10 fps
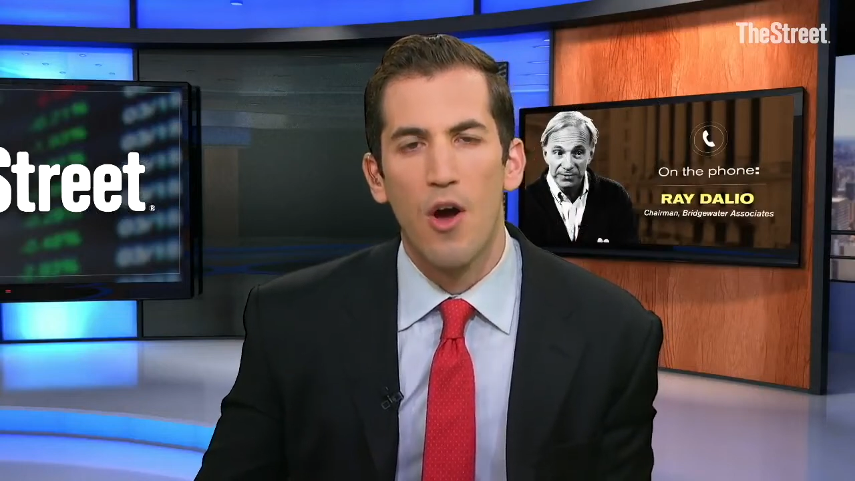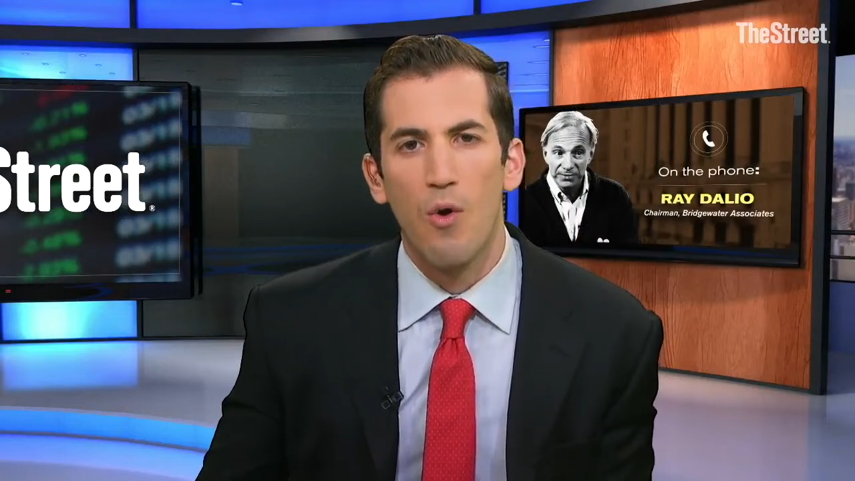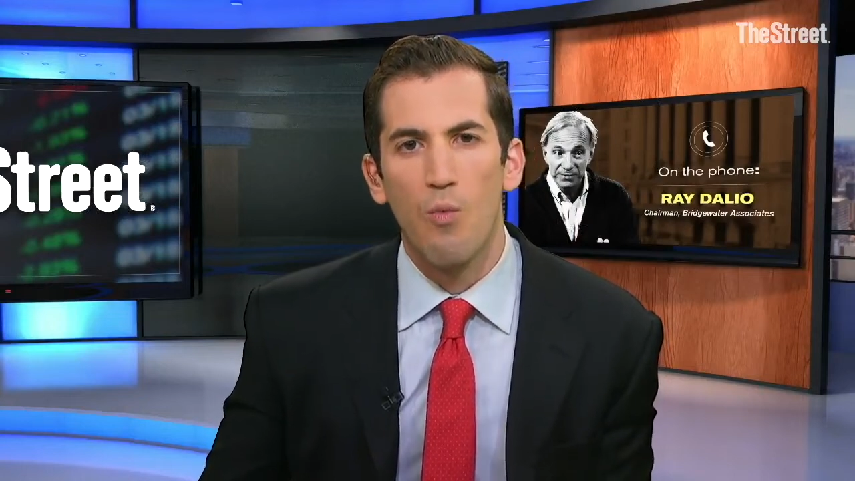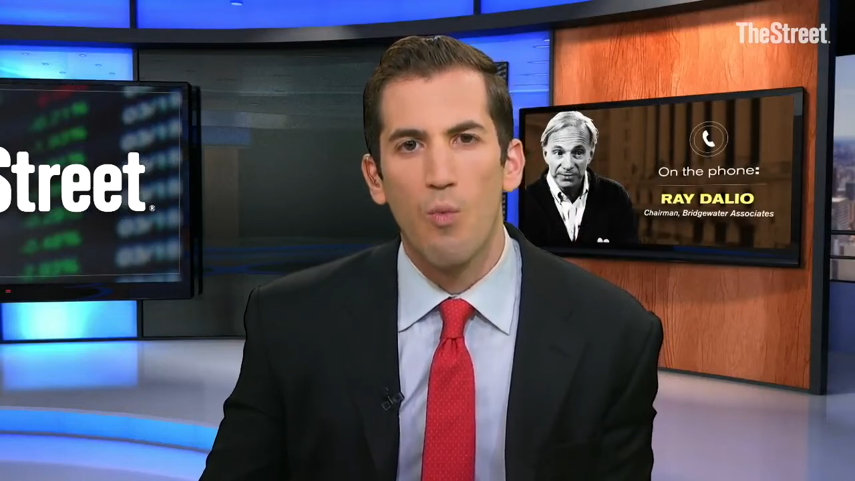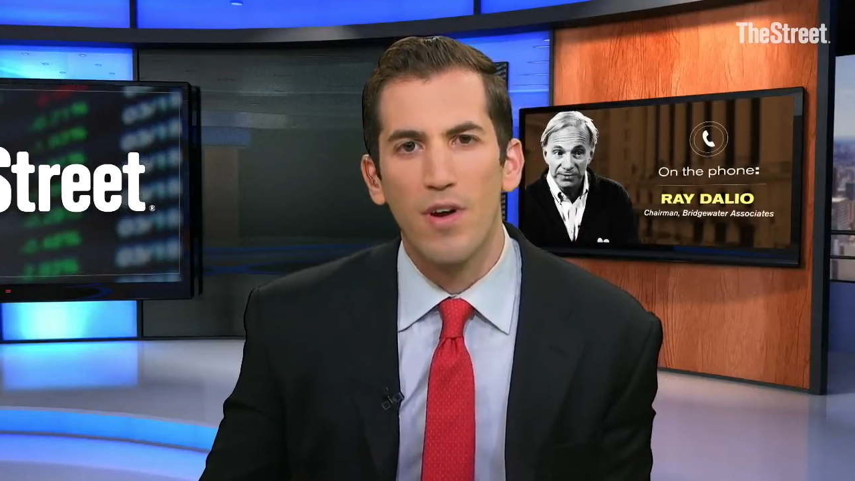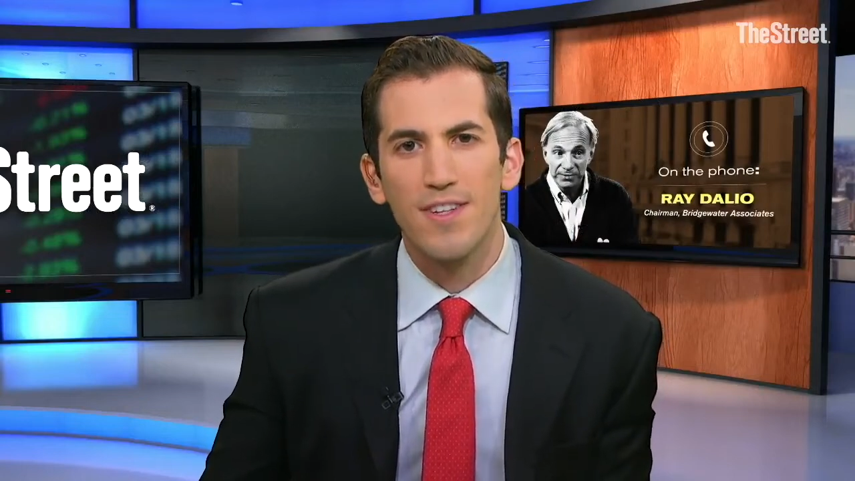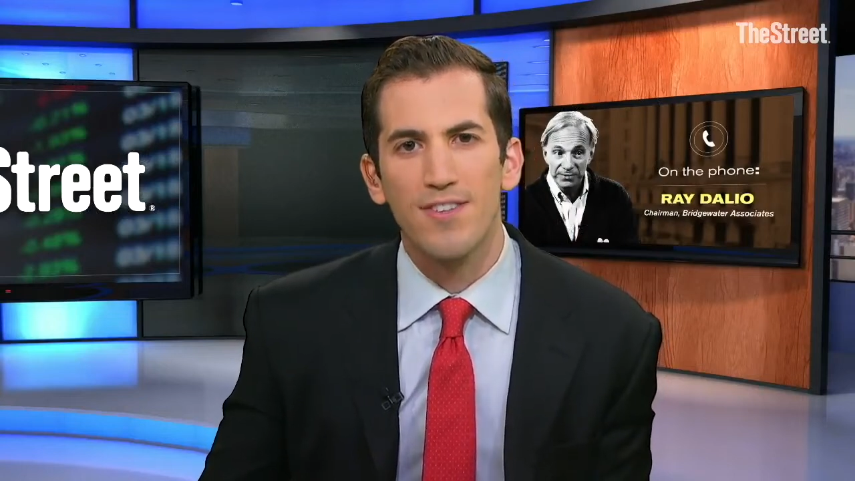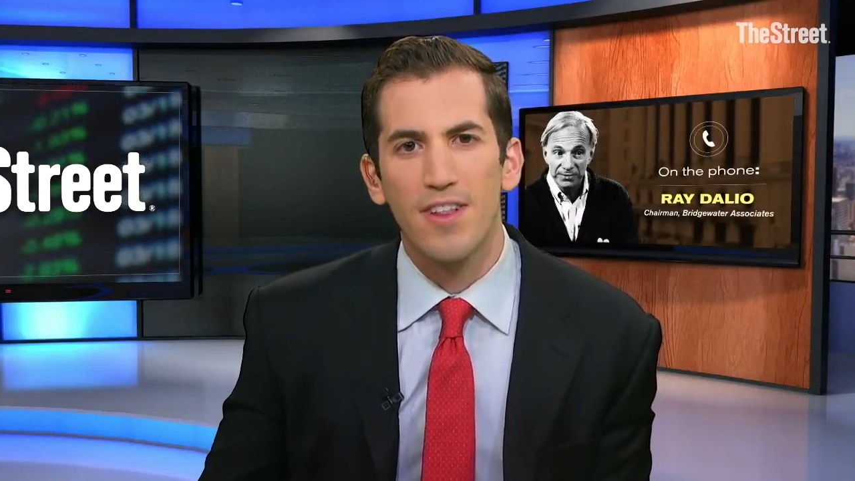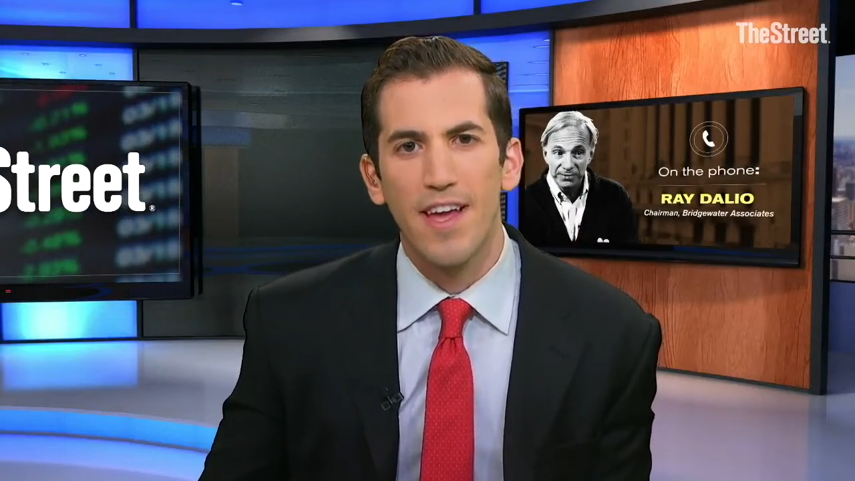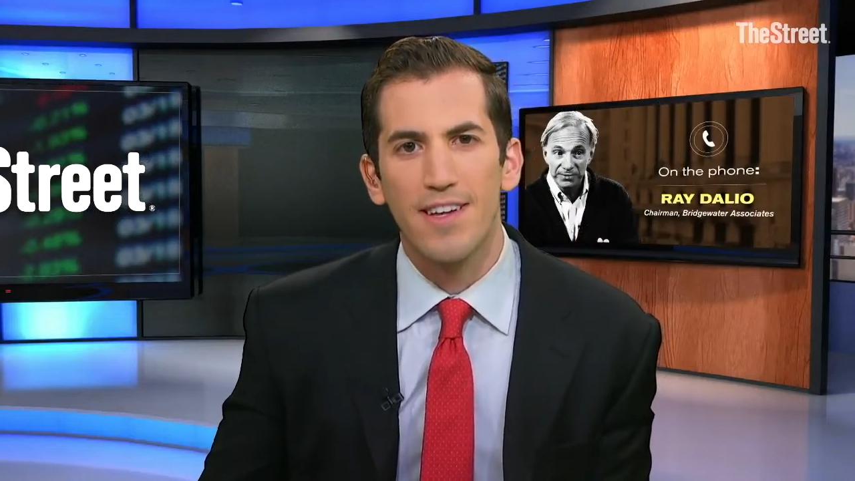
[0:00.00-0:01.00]
What is
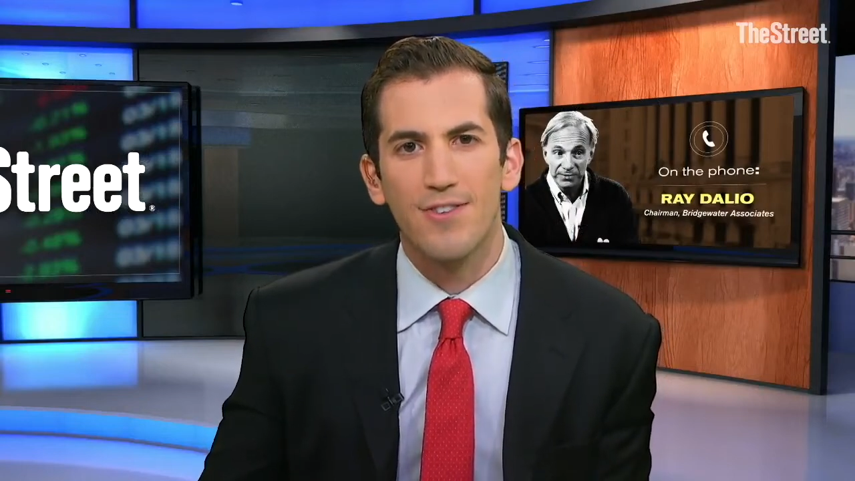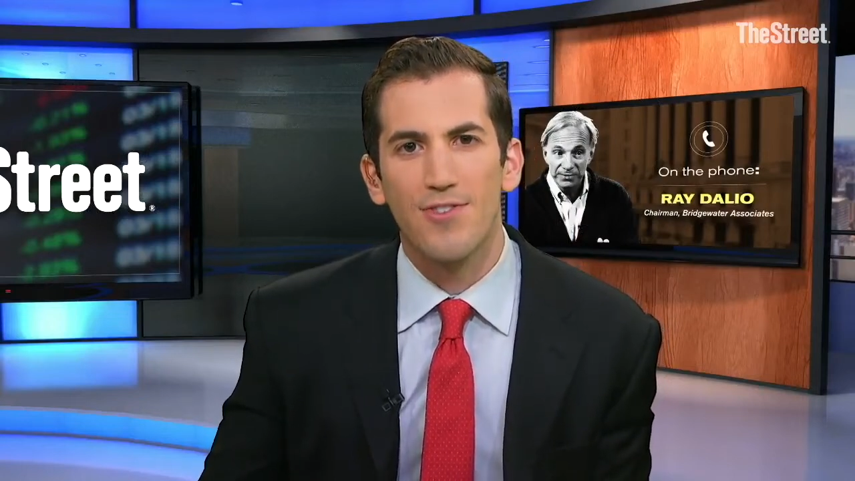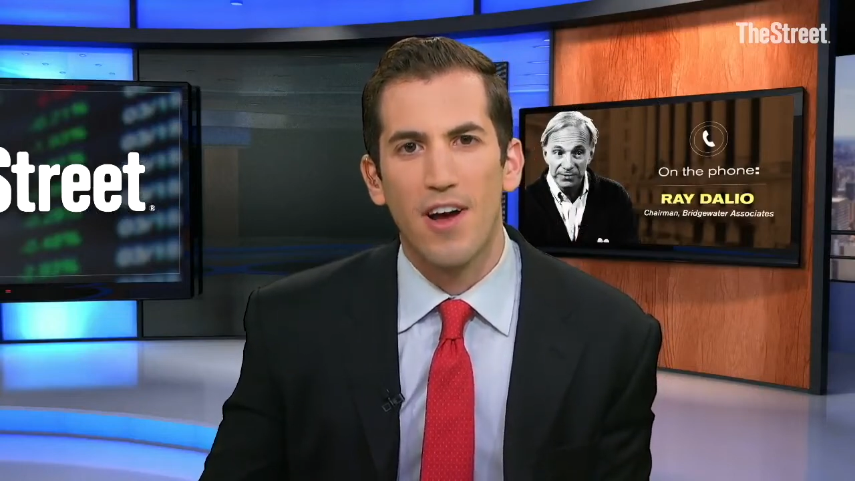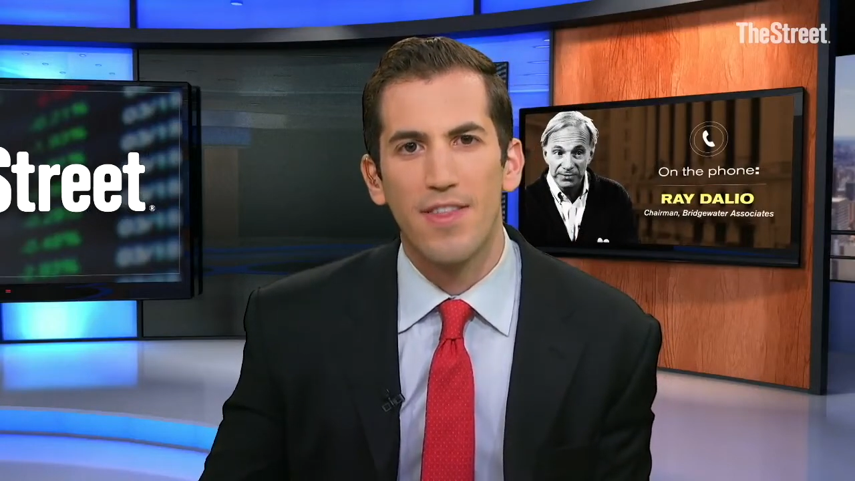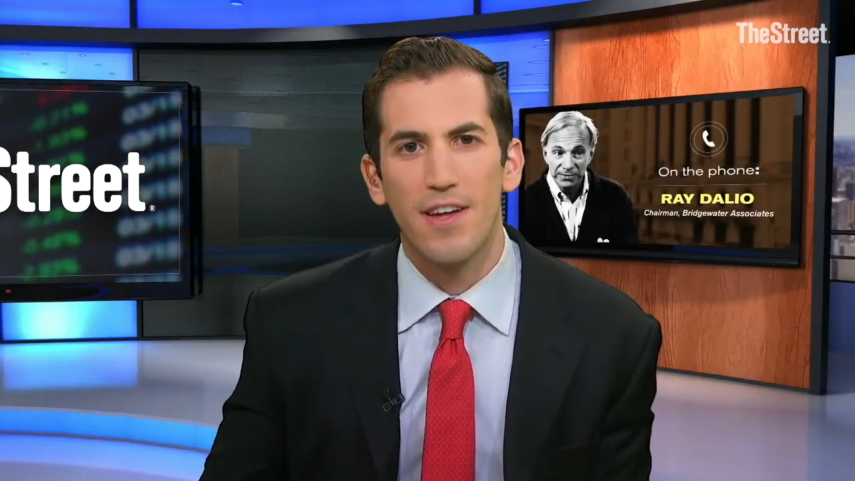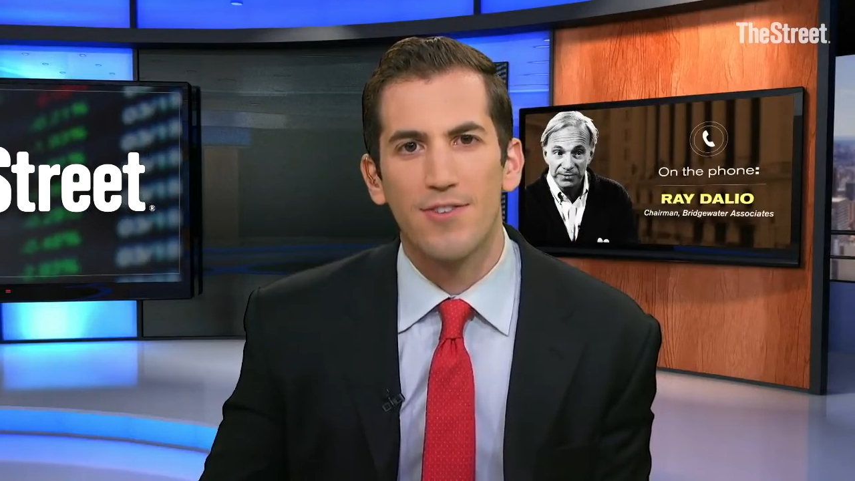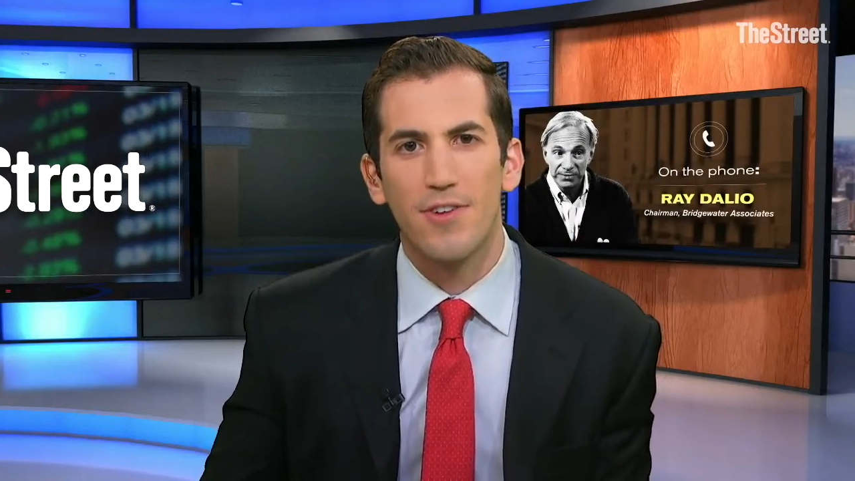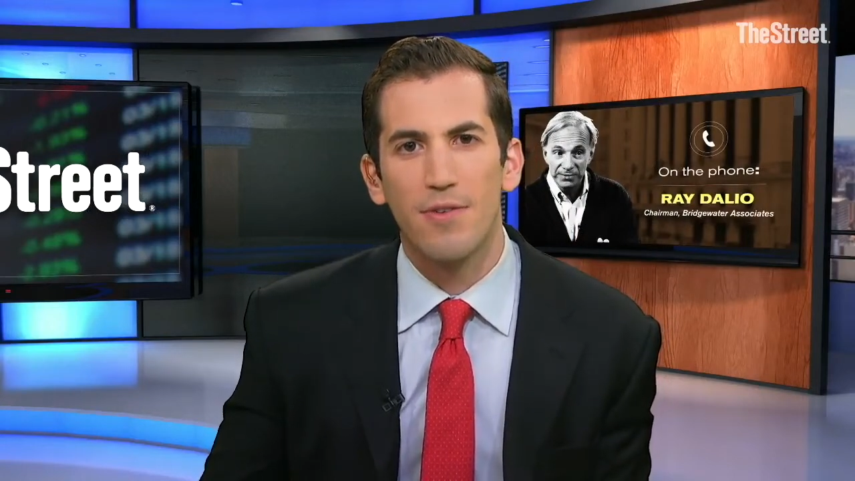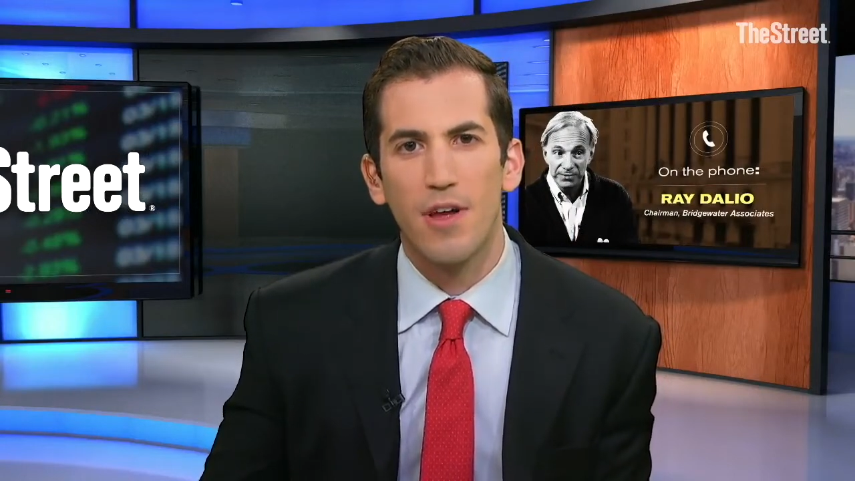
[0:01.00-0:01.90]
the latest on this, and,